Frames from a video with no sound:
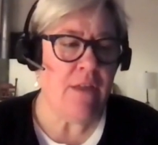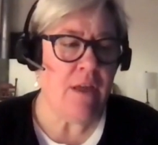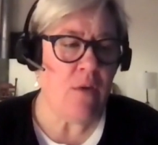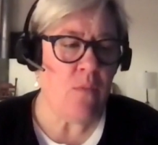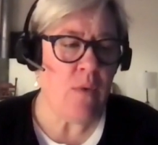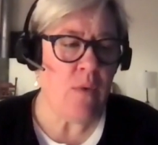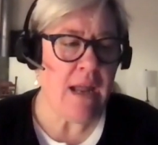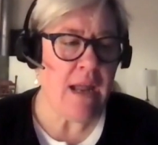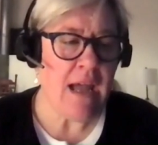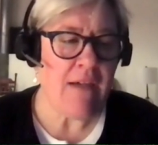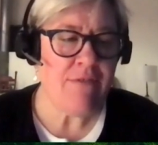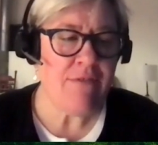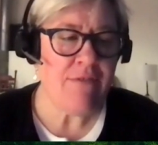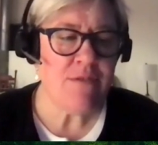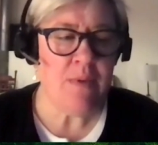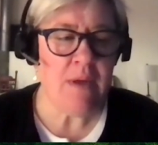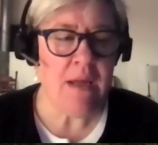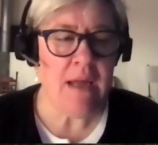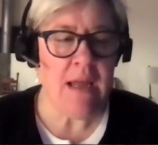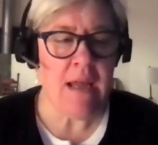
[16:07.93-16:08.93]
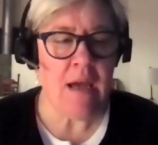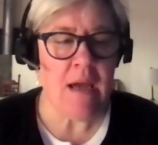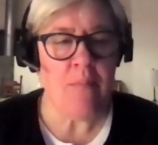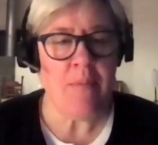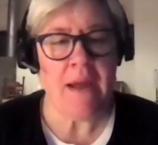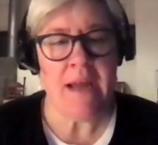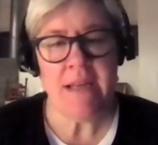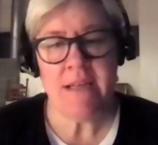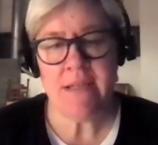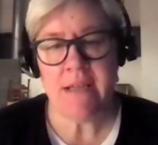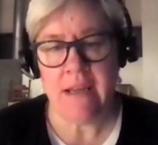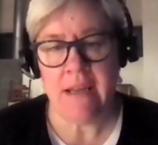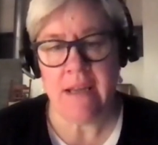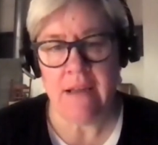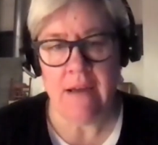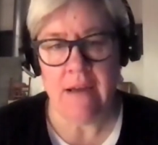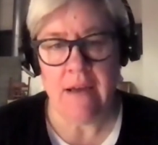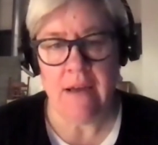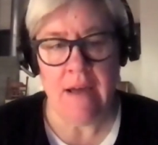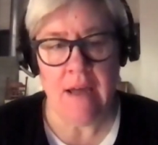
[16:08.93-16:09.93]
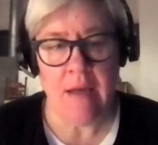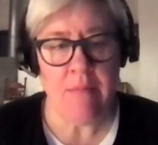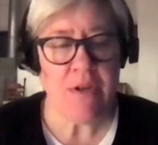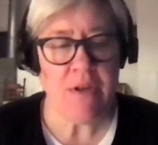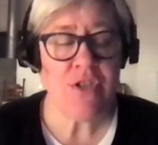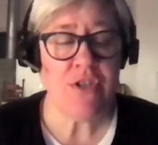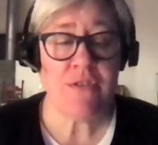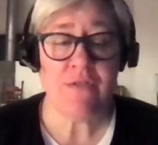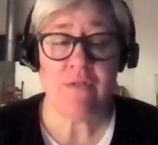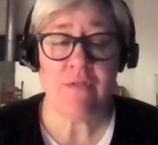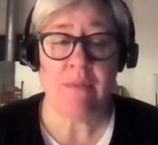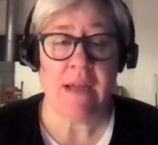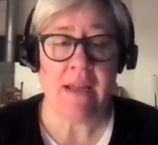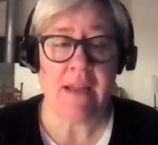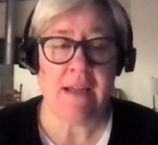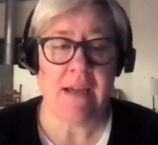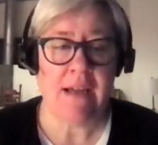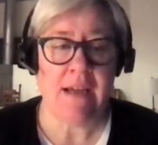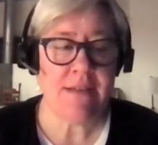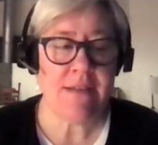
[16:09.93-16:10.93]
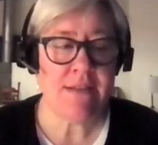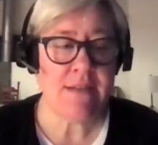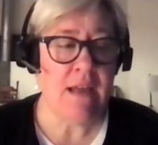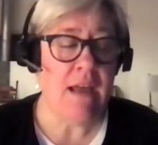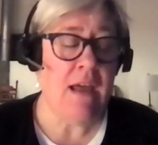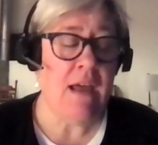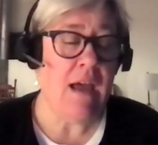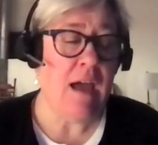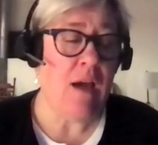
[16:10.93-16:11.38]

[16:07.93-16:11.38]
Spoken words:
that we have to be abating emissions from that gas,